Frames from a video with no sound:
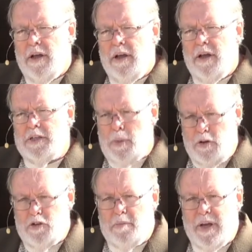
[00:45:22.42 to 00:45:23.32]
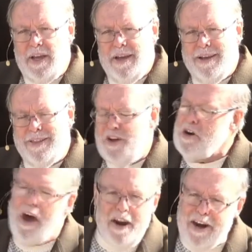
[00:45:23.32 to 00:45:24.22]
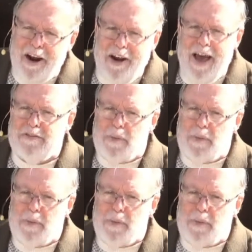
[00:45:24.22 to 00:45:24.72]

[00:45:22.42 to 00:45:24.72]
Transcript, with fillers: It's supposed to be. They're not in our lives.